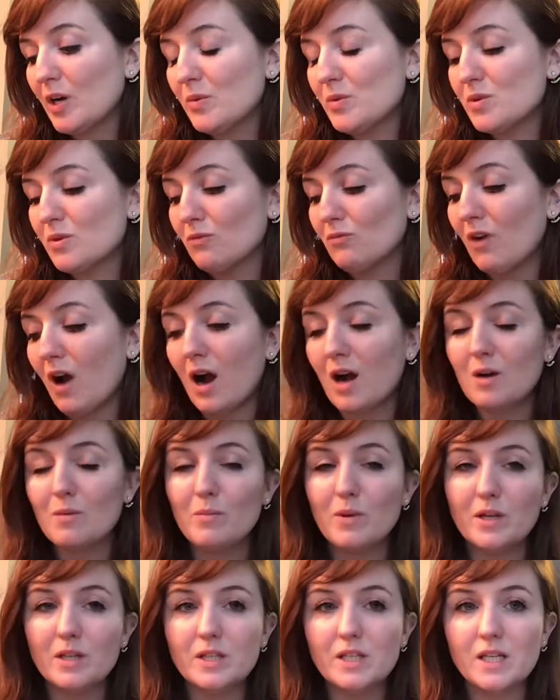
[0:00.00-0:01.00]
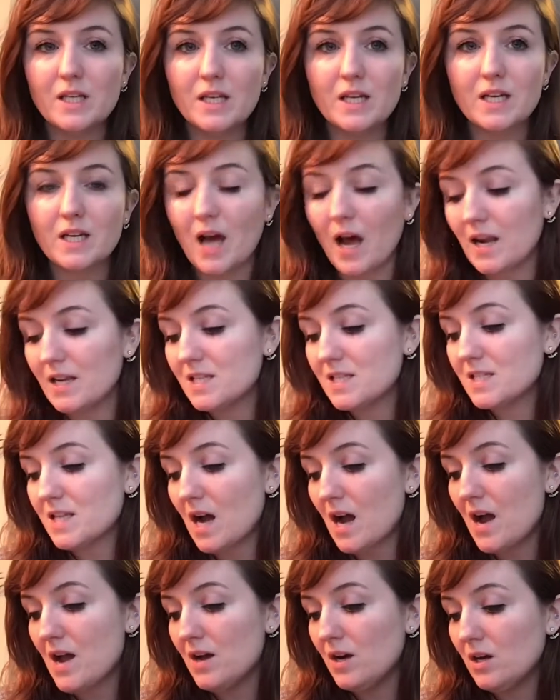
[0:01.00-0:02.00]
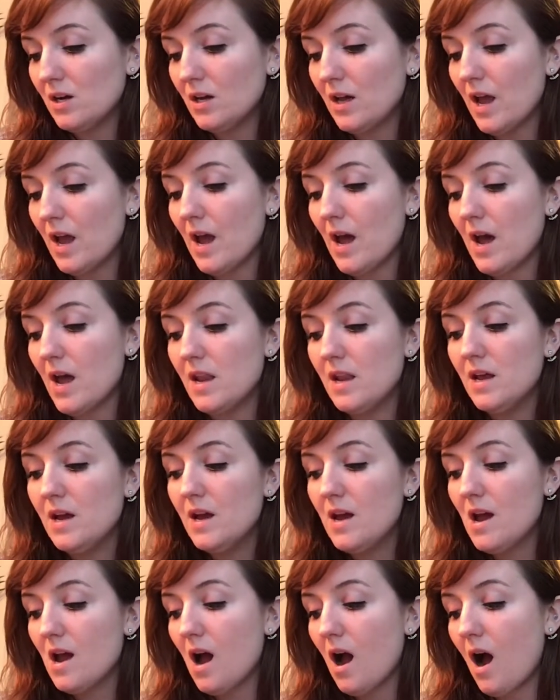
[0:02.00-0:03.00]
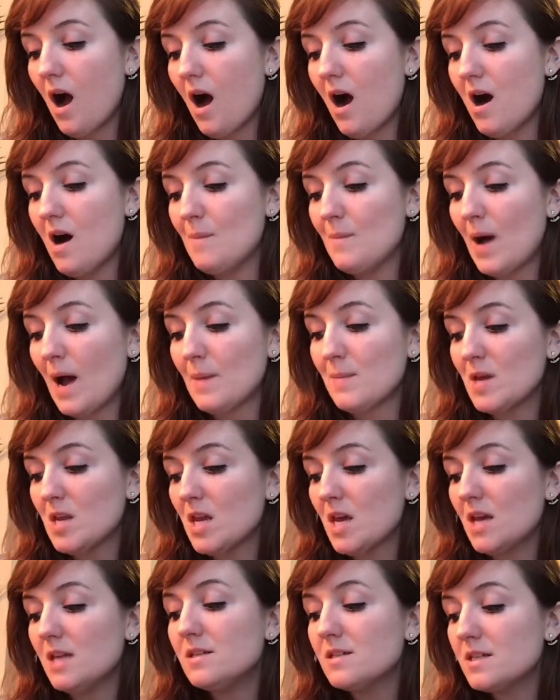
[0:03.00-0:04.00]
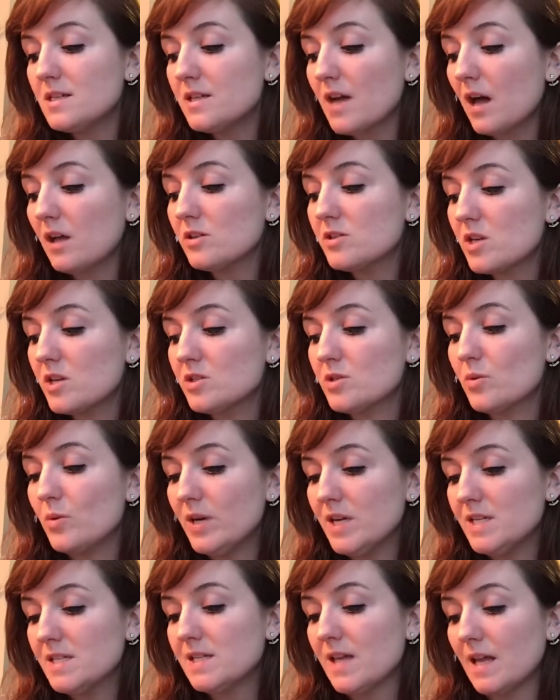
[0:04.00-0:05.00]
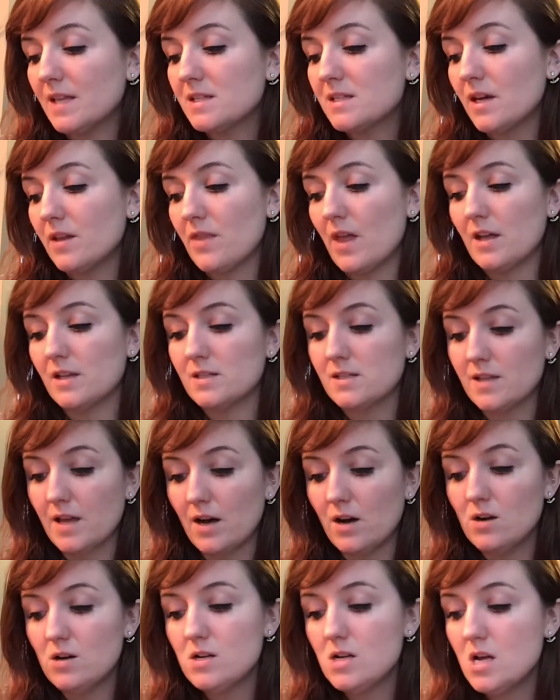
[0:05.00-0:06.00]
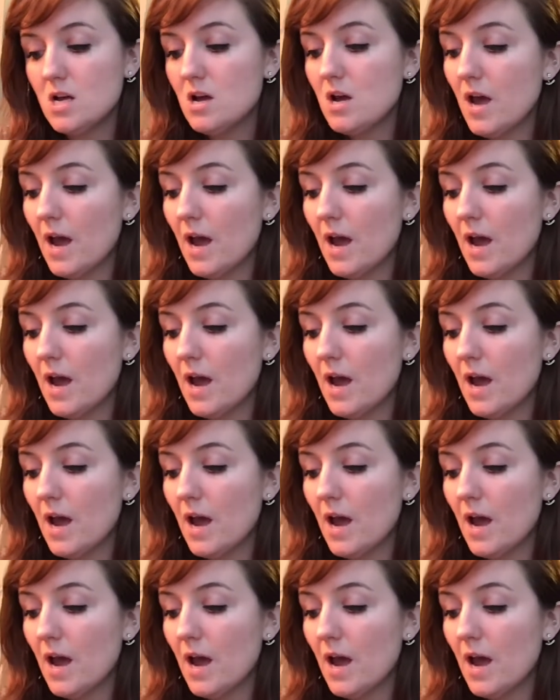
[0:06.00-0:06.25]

It was a rockabilly kind of style, and I made $18.20 on that sale.